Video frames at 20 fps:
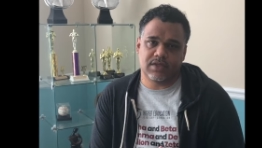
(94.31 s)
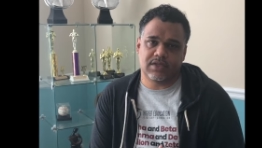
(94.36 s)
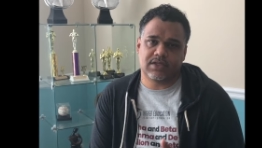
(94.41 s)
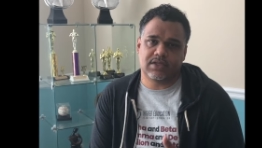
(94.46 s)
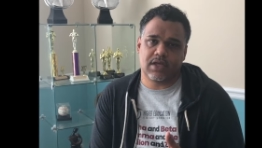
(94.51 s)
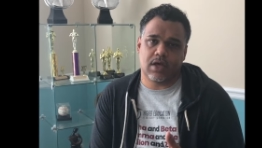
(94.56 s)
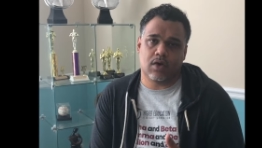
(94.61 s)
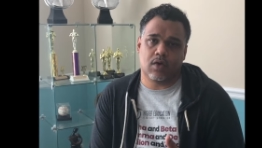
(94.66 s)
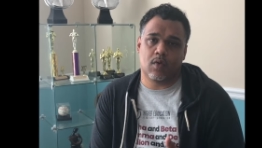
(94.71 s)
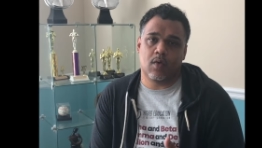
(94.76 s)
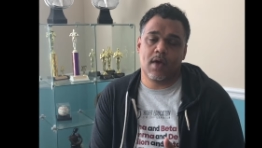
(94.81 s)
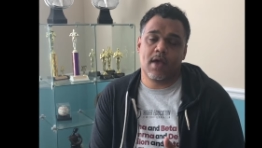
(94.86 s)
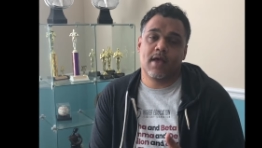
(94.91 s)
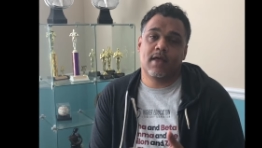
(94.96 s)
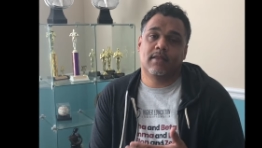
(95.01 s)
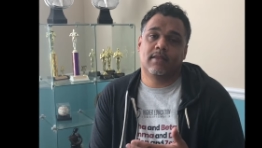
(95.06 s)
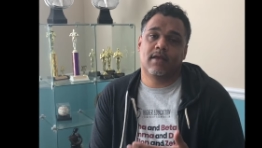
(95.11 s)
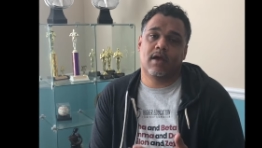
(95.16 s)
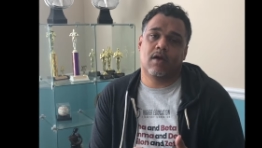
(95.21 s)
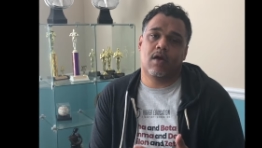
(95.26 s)
So
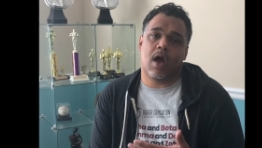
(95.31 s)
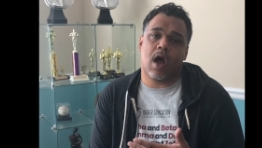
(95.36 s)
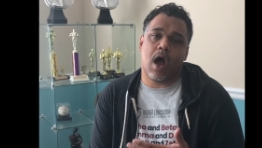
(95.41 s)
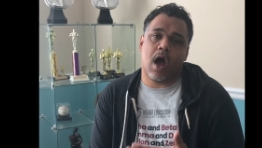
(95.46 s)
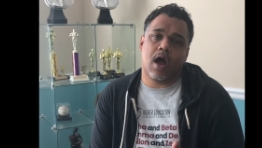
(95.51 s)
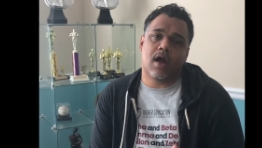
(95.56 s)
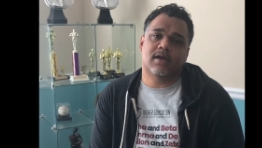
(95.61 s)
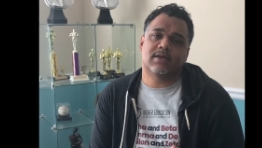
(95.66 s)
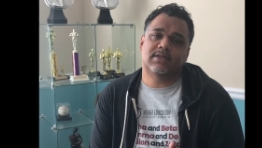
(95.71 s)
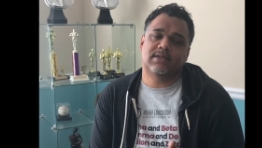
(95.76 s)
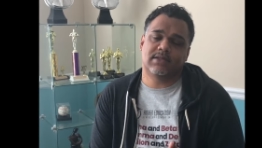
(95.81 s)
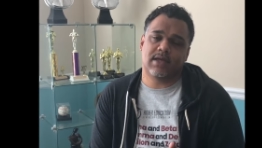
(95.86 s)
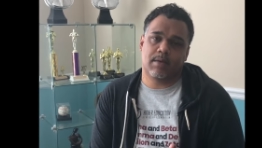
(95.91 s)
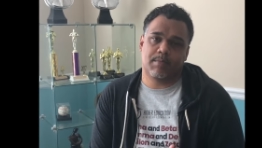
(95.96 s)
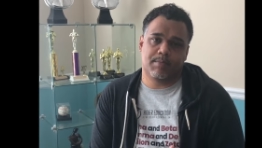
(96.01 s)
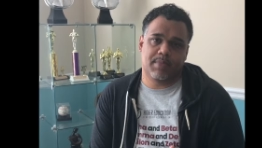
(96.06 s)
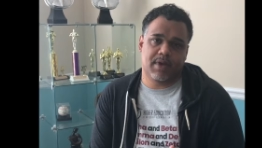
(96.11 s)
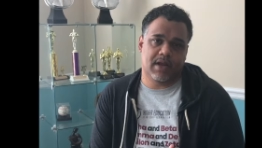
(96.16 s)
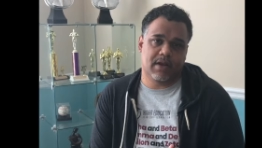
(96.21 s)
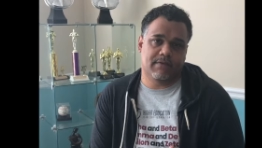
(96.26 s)
there are
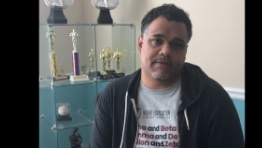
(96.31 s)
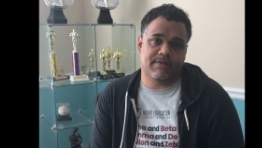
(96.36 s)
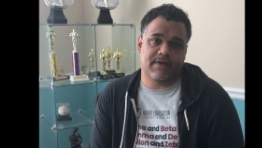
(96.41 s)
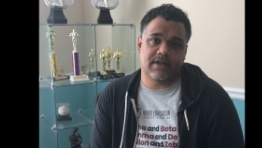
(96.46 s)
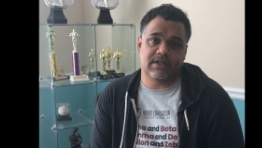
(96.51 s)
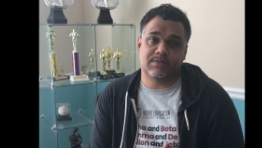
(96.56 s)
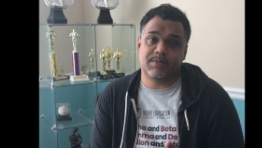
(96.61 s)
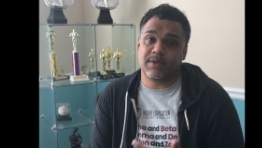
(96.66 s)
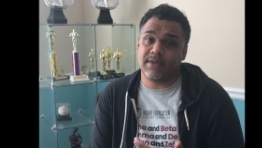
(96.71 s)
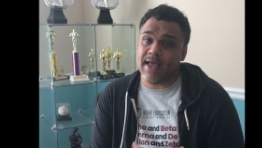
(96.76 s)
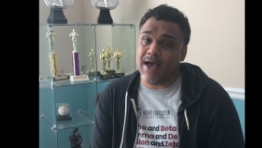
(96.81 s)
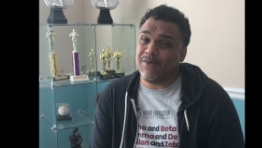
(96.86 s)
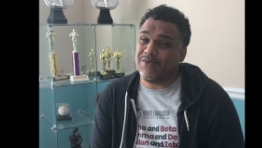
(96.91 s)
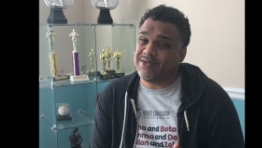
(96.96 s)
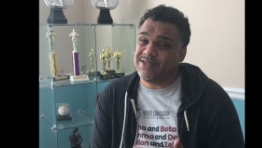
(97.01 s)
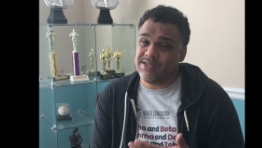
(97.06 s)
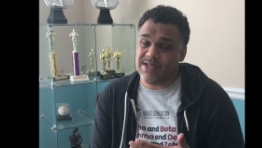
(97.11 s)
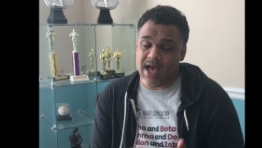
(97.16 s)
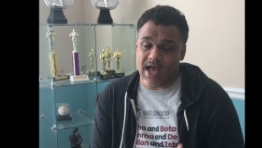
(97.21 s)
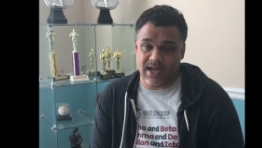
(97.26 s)
some benefits, but that
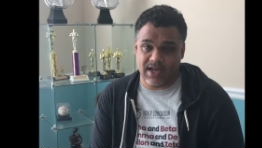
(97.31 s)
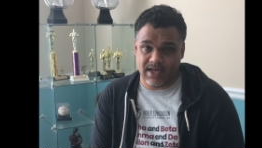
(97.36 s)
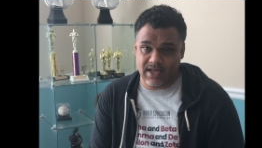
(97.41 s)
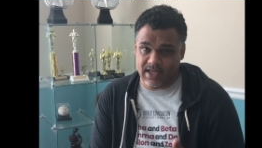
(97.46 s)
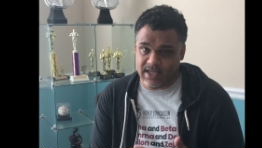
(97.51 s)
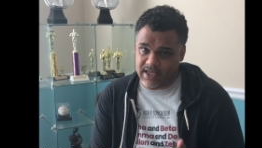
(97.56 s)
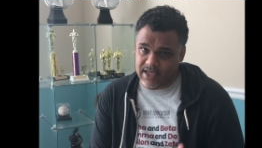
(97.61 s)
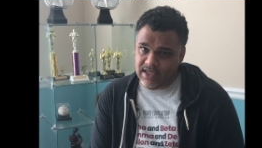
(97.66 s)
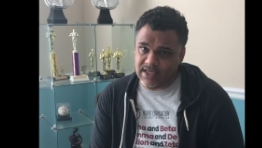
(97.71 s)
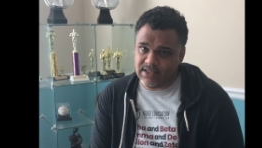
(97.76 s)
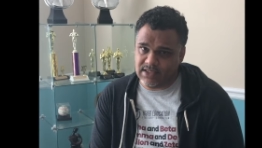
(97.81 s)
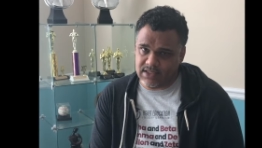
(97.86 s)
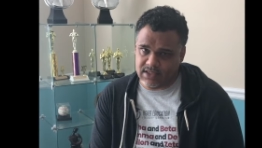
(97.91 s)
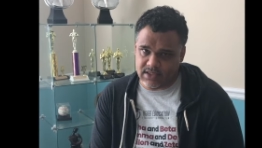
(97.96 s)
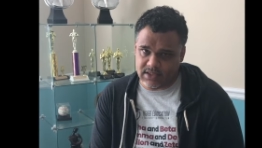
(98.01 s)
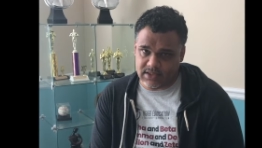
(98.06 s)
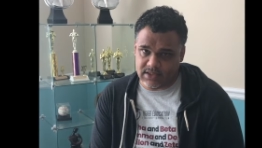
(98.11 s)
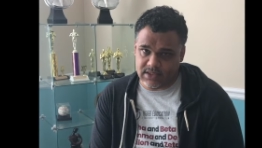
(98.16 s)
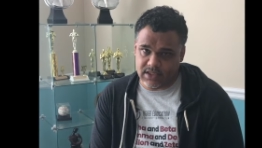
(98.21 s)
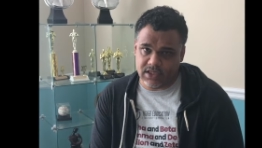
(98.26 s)
was not an easy
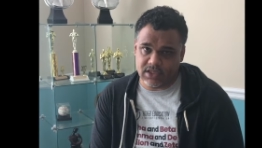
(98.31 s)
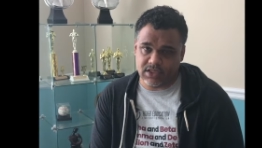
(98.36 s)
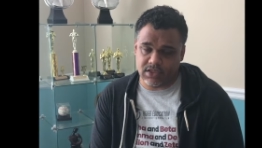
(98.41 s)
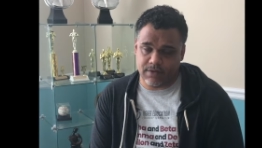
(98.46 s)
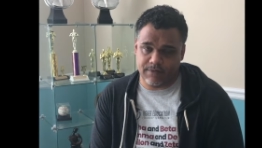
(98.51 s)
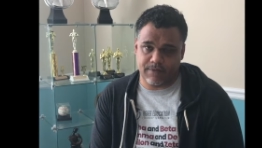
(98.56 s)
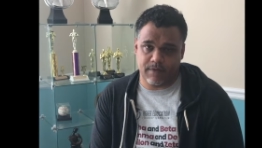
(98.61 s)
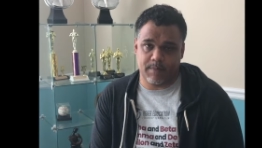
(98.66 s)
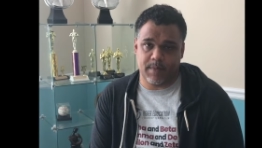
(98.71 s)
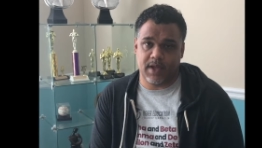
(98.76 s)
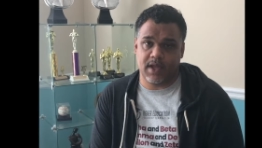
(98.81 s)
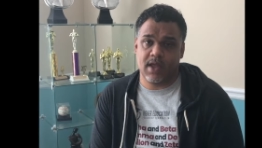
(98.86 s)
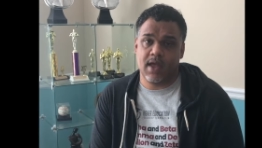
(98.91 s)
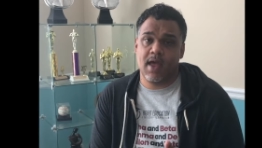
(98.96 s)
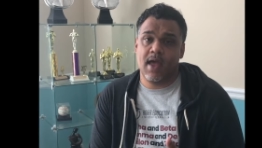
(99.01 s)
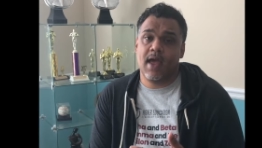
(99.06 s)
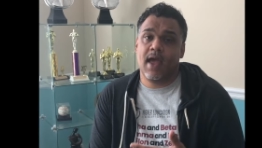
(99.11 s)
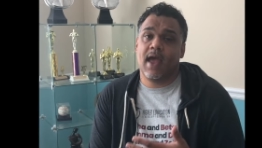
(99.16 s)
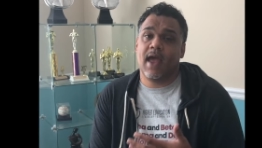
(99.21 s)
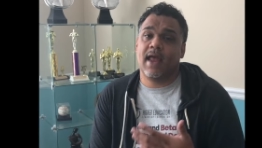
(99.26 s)
decision for me
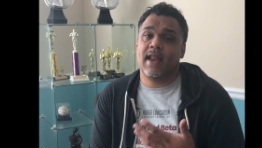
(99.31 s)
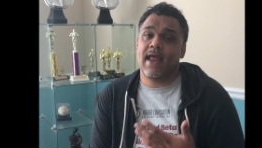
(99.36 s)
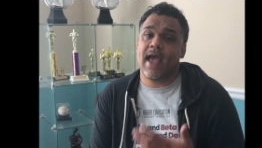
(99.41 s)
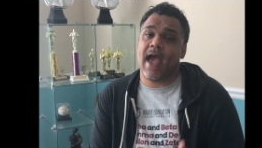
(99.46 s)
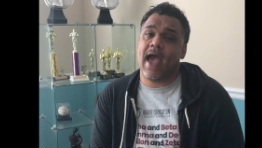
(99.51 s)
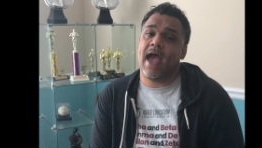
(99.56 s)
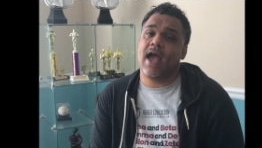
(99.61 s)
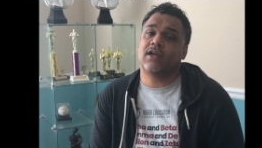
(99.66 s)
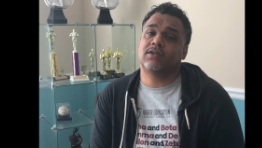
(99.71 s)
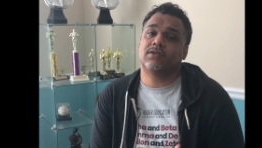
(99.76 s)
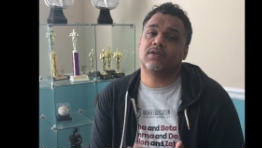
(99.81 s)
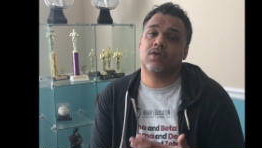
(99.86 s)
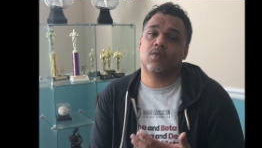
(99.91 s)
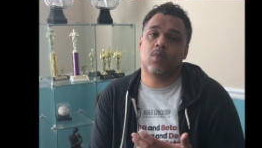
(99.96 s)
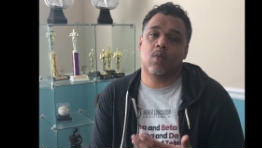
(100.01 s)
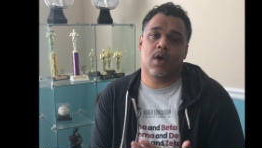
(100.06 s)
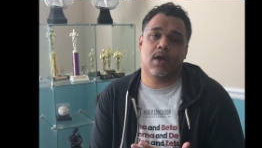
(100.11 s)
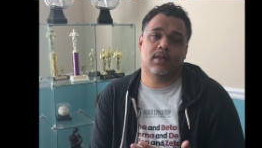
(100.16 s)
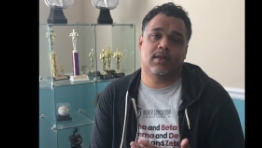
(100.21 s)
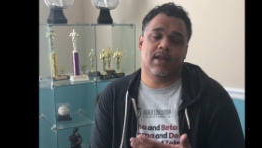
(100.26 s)
and actually
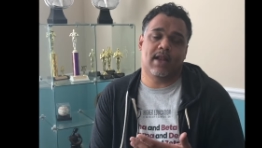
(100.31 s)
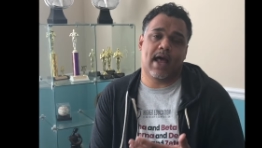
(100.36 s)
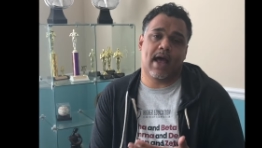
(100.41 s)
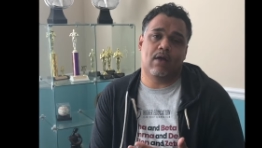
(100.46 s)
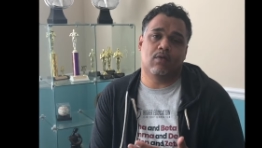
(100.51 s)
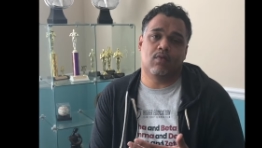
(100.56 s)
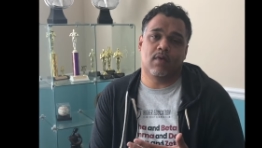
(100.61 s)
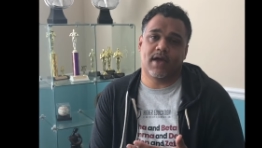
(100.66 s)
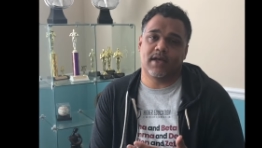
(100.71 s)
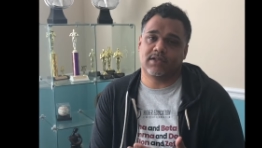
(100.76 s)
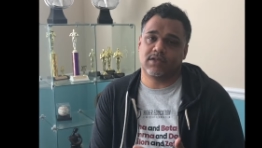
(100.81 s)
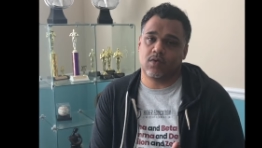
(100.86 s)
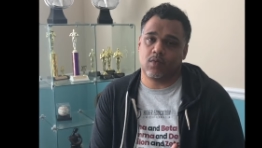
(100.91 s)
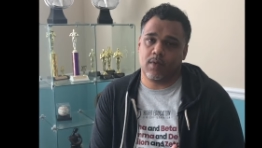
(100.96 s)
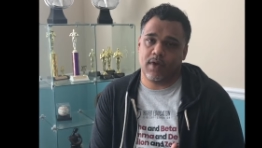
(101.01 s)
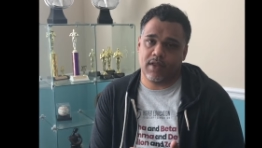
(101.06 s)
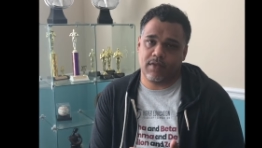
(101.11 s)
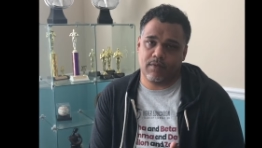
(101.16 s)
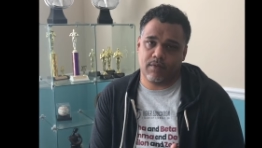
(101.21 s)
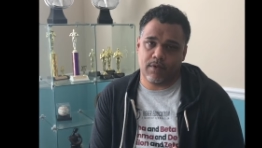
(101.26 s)
one that I wrestled
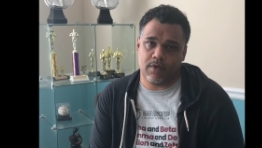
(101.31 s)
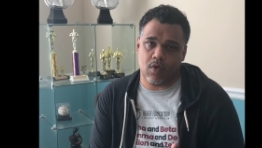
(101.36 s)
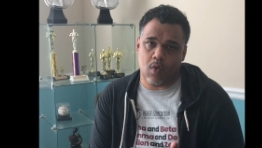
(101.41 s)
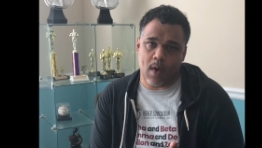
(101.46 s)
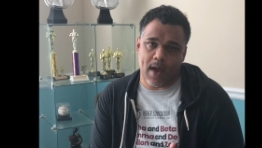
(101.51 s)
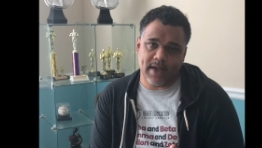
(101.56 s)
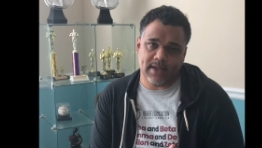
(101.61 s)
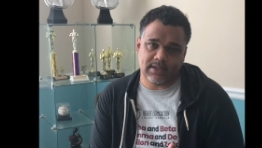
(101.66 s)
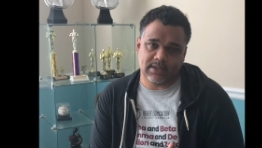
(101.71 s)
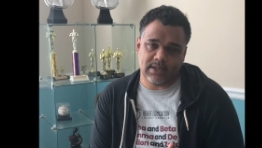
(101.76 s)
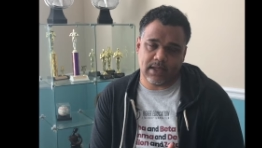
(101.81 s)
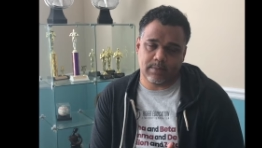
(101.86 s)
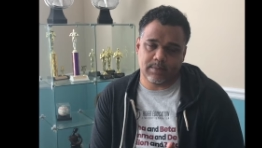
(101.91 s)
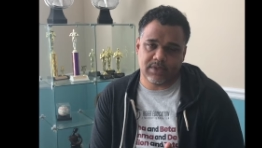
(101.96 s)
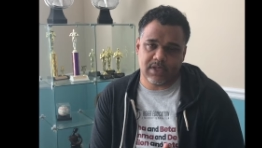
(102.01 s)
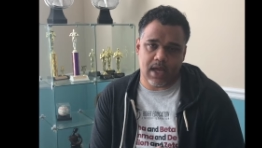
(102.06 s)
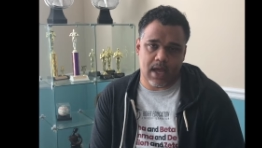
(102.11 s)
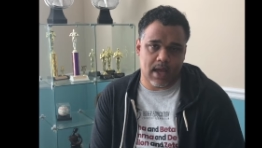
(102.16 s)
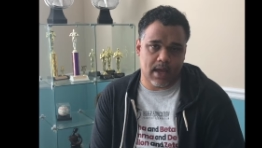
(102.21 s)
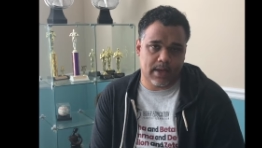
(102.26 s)
with for quite some
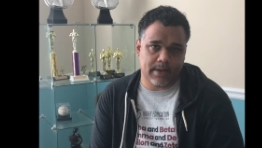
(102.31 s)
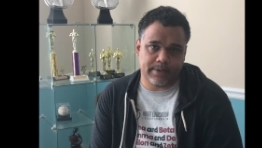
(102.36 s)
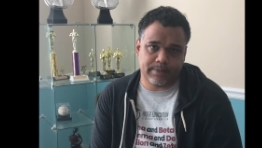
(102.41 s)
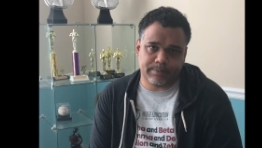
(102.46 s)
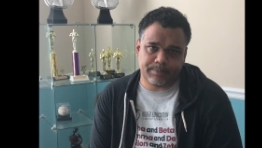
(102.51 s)
time.